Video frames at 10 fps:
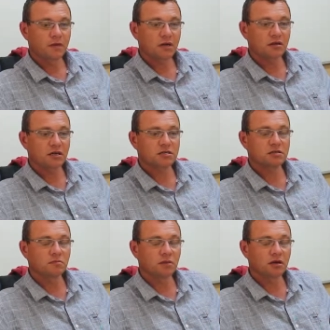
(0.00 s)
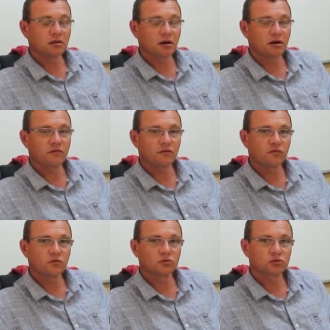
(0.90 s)
and that's the main driving
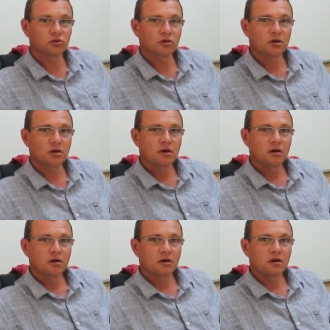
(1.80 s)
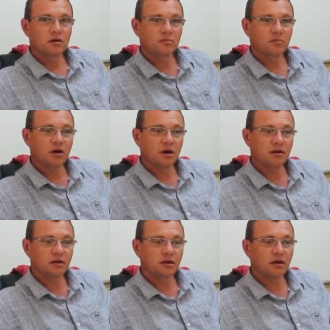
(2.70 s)
force
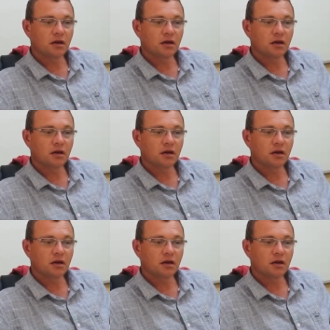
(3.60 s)
behind it